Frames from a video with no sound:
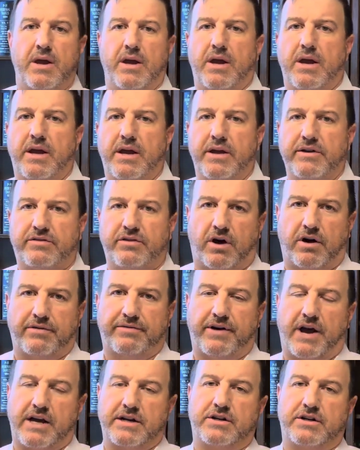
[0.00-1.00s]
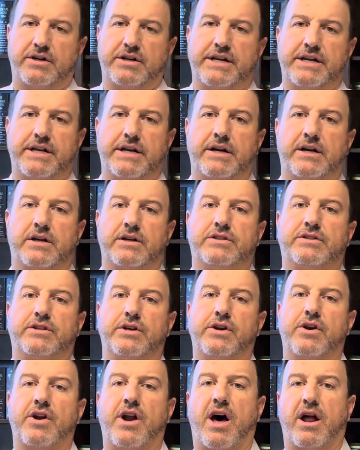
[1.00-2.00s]
it's all factored in here so
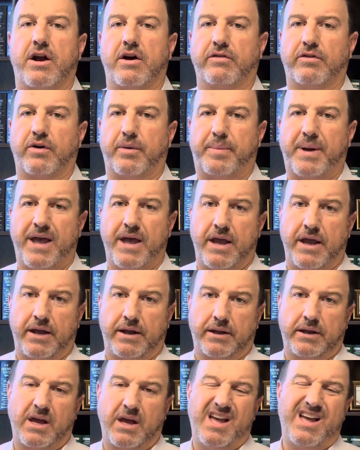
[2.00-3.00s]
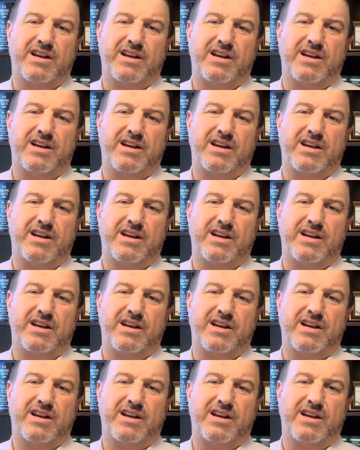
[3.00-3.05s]
you're not overpaying,